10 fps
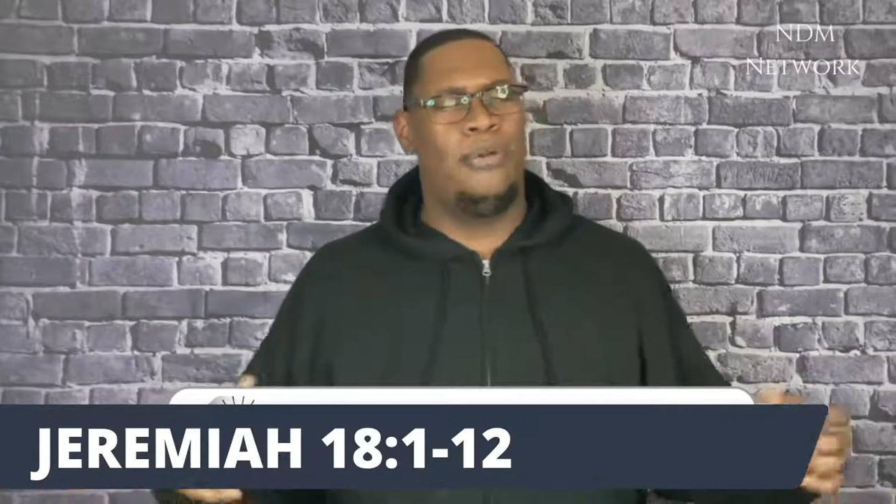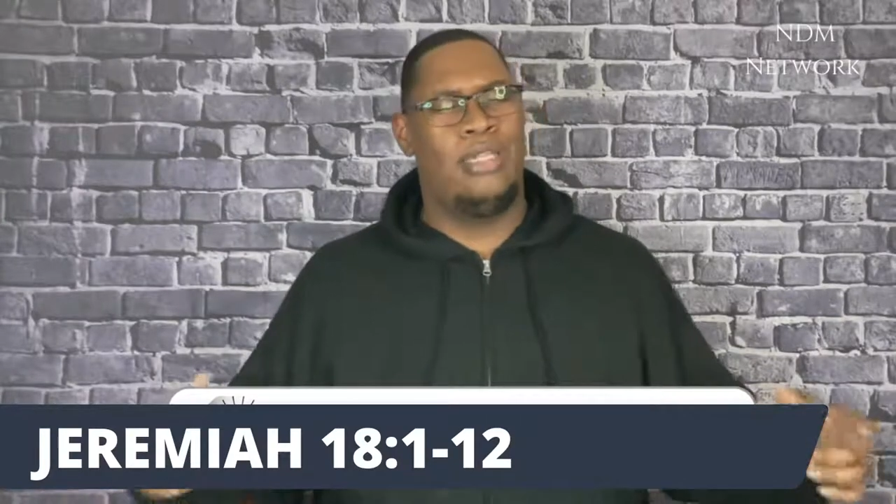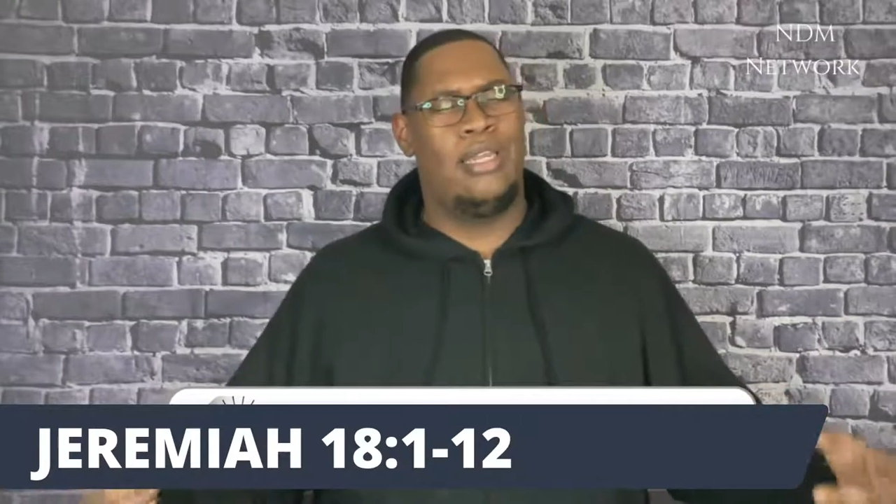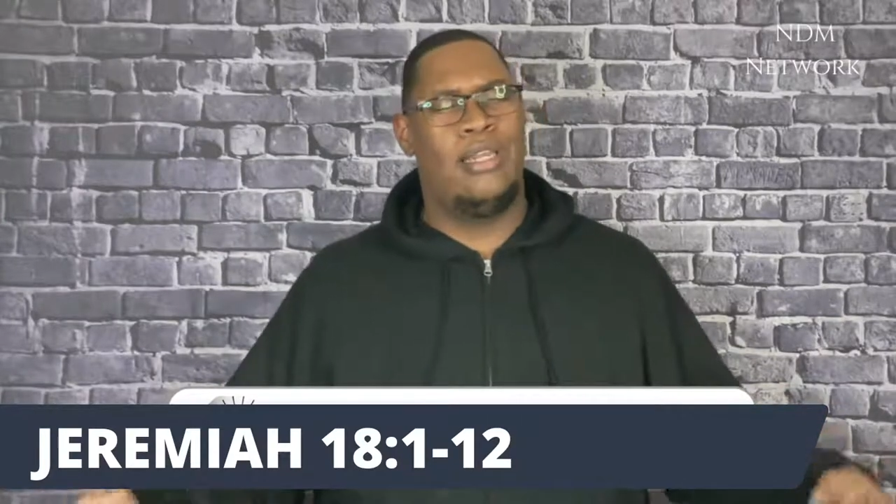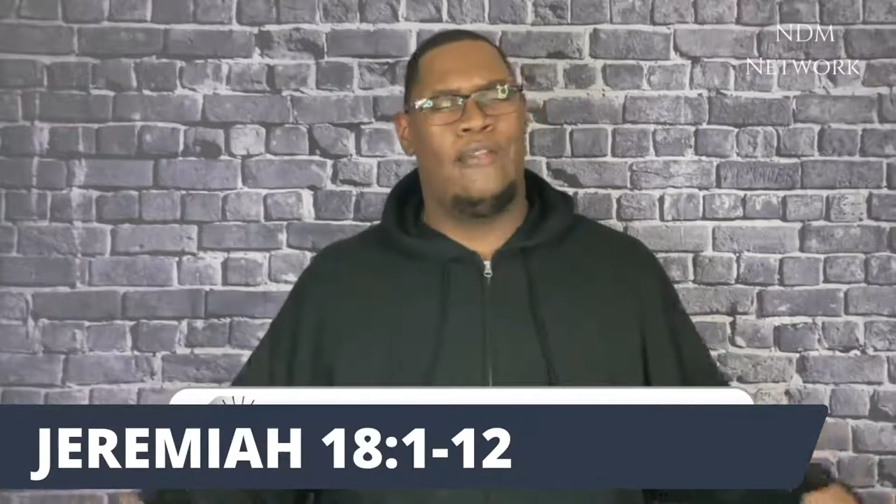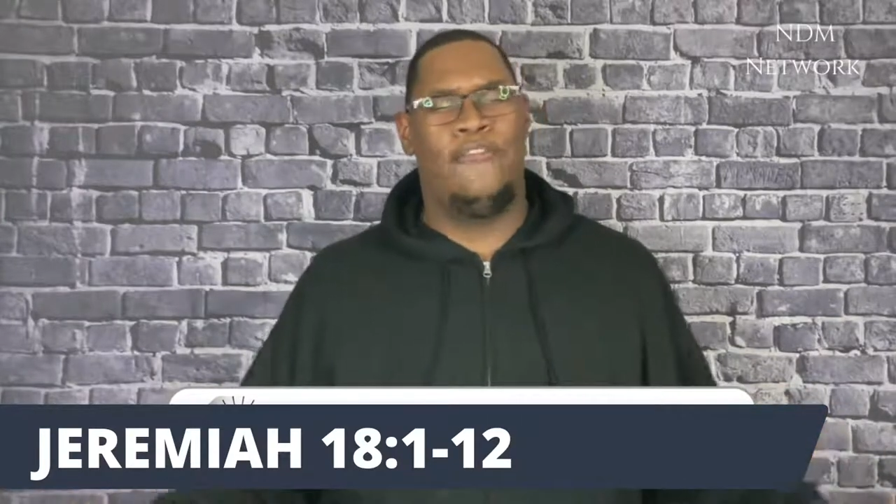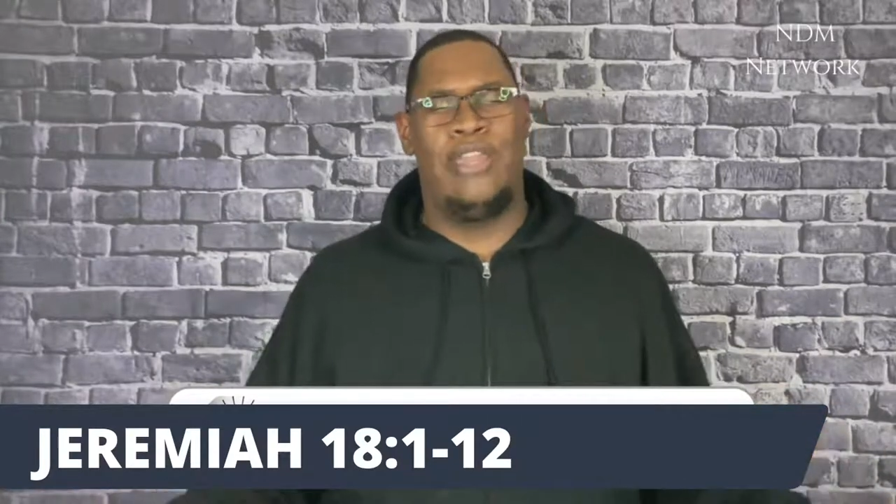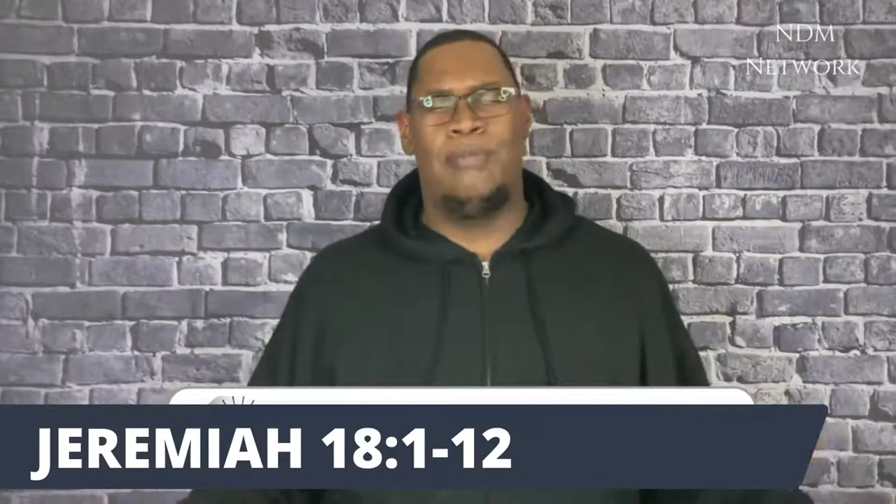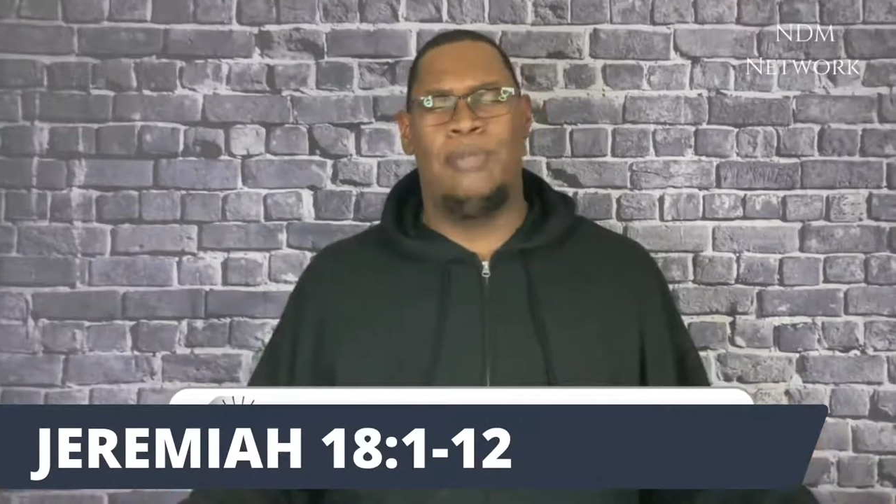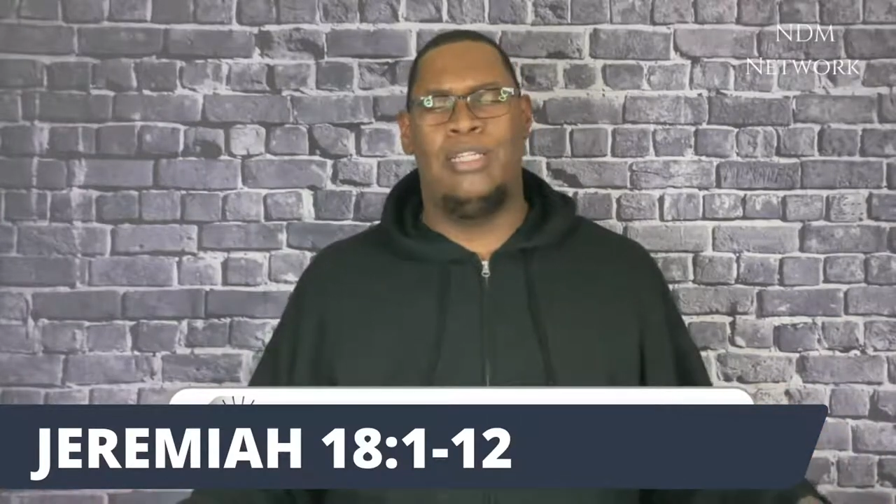Protect their
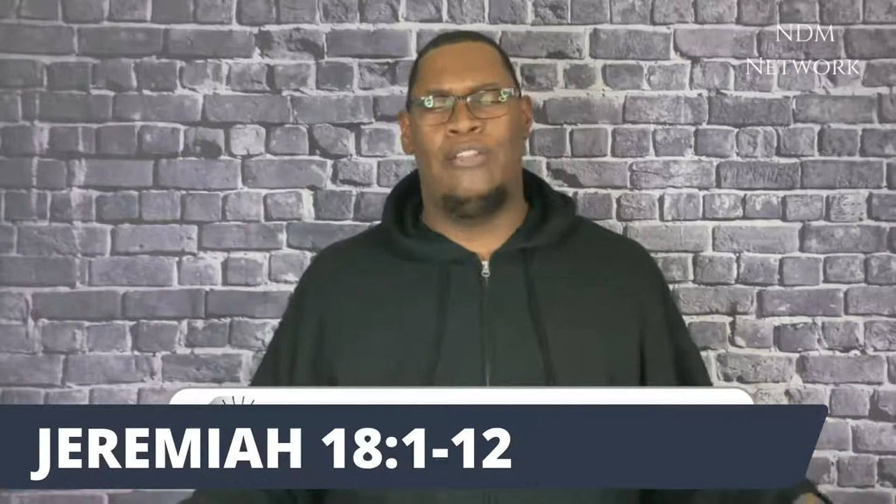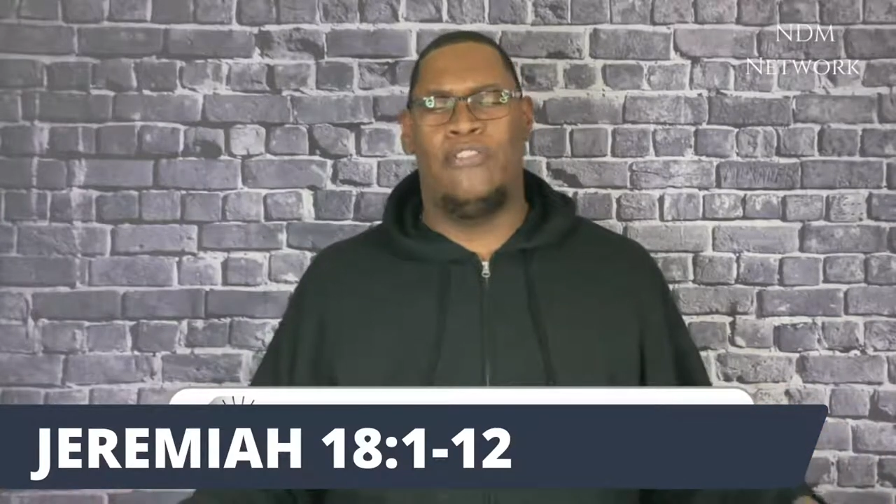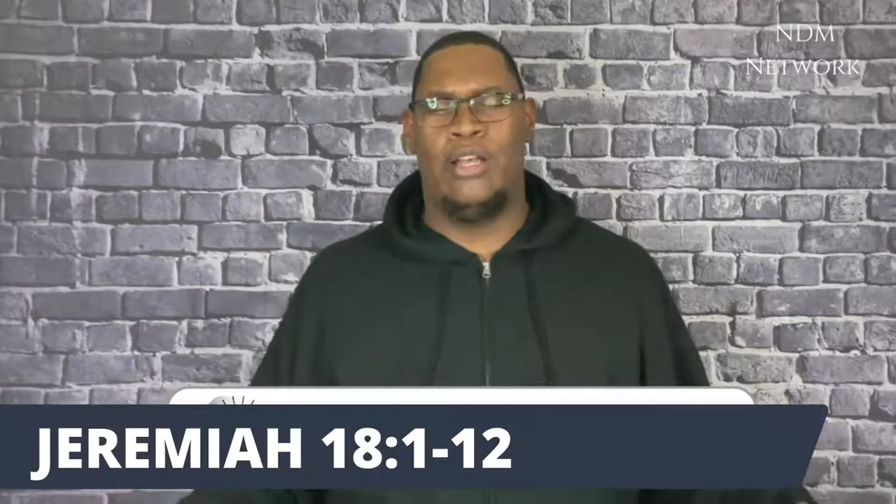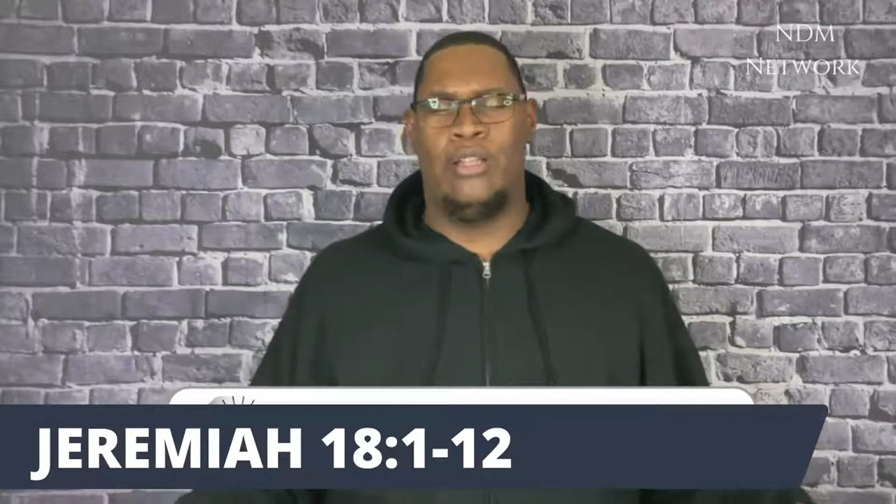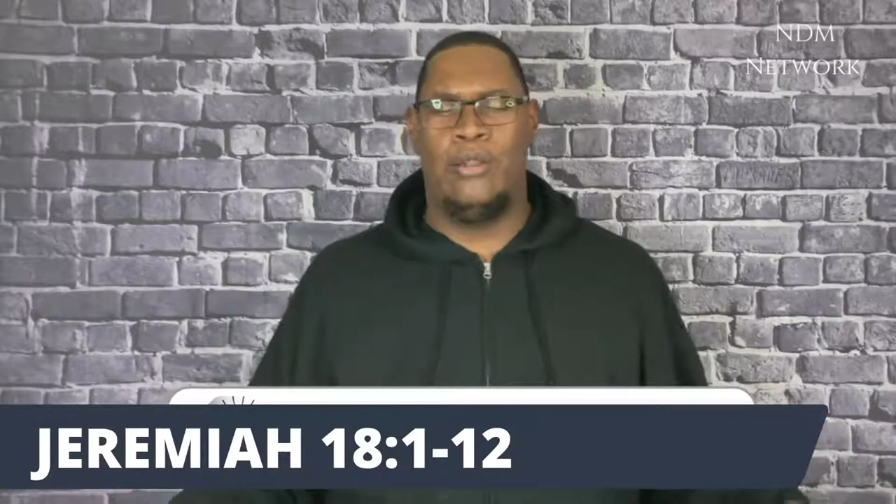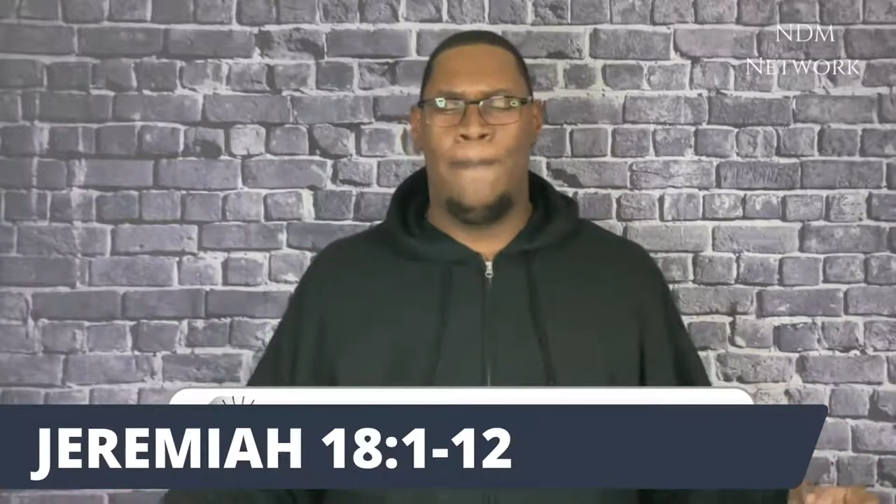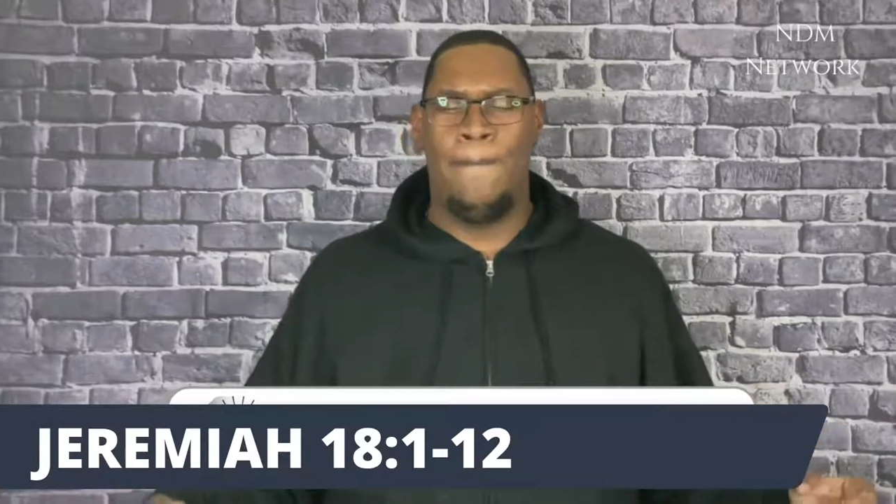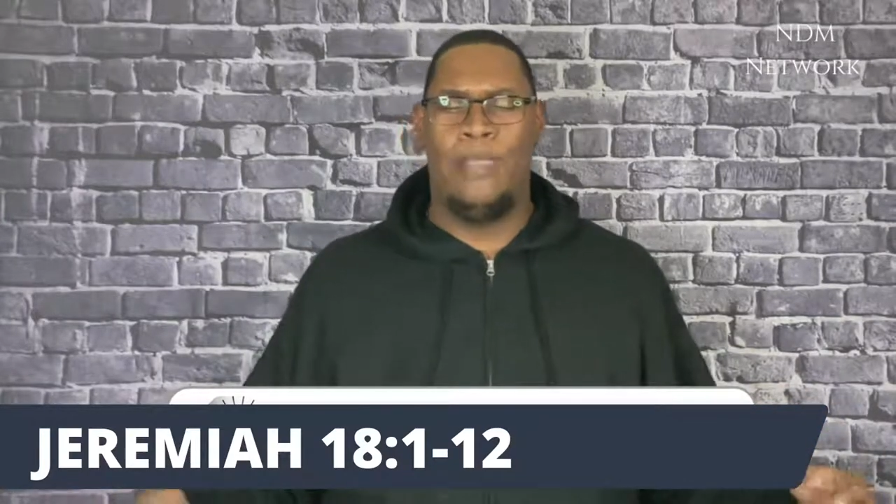families, Father.